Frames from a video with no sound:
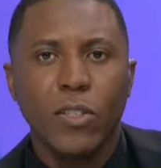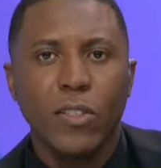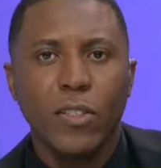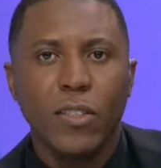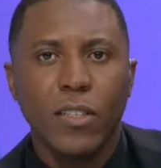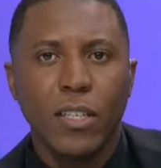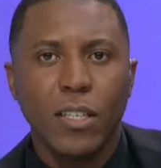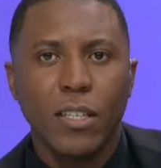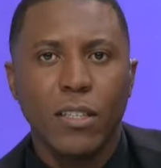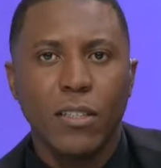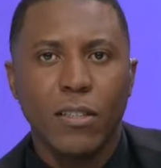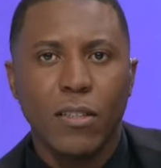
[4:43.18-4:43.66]

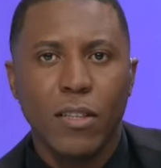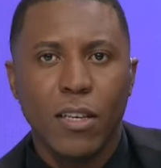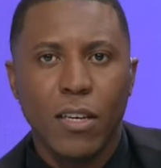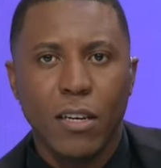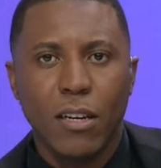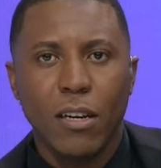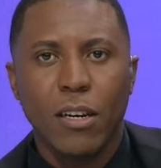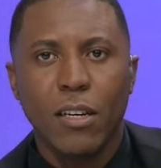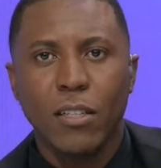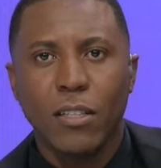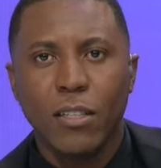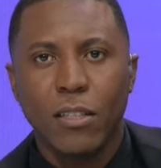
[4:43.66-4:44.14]
06. They yeah.
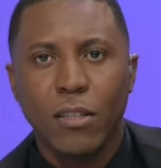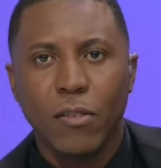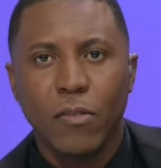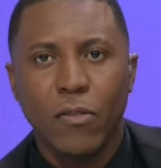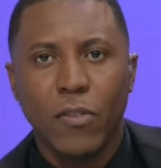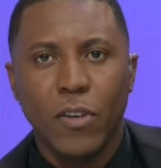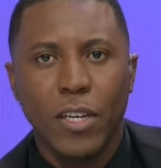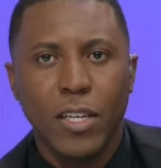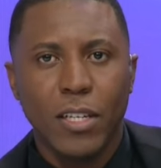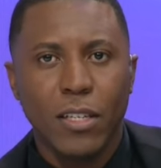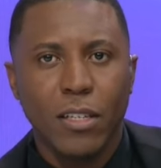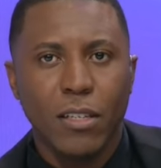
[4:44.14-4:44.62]
got to the
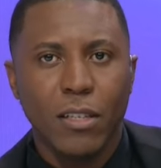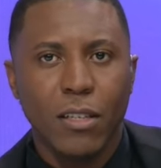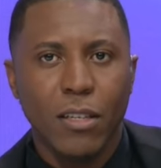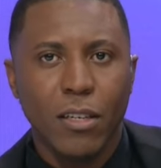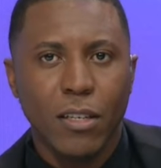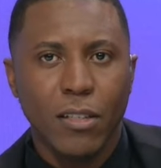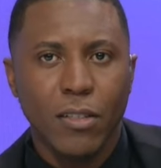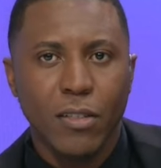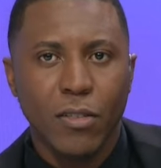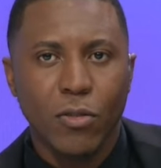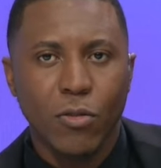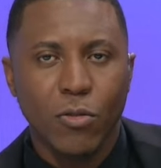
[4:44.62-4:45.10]
final,
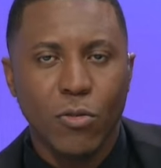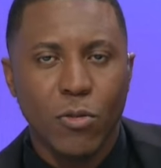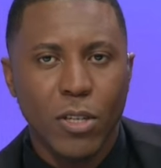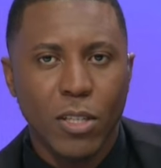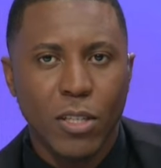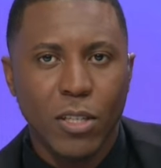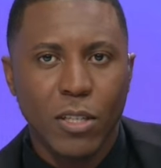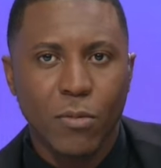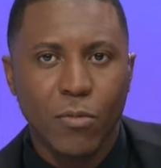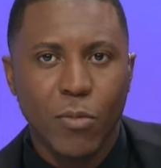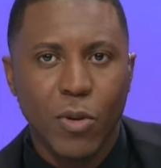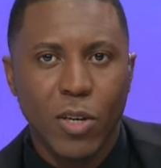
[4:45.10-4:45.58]
lost 2-1
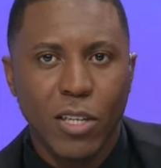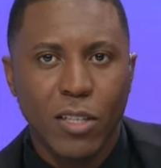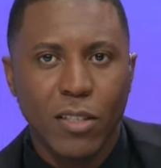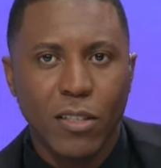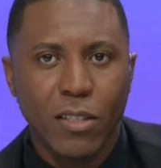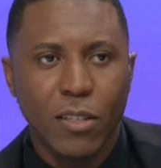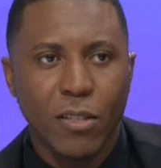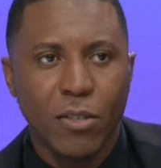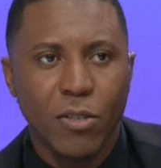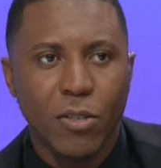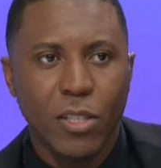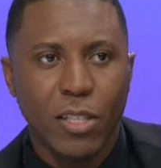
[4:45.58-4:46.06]
to
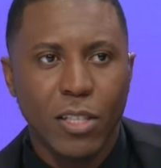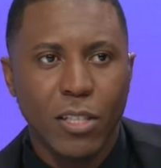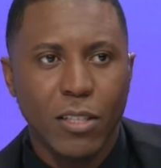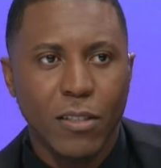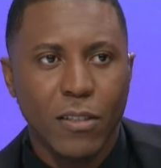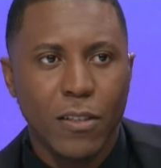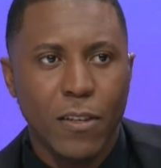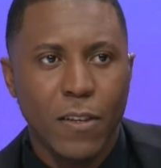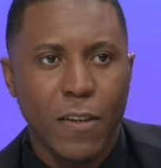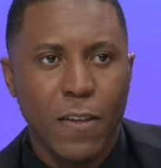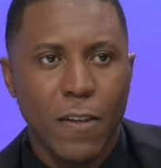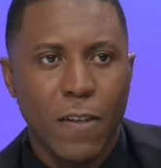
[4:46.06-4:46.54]
Barcelona.
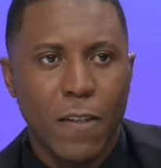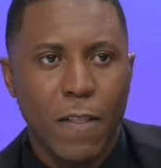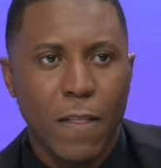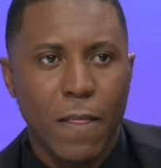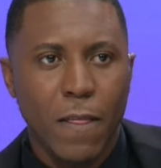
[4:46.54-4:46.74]
Yeah. But you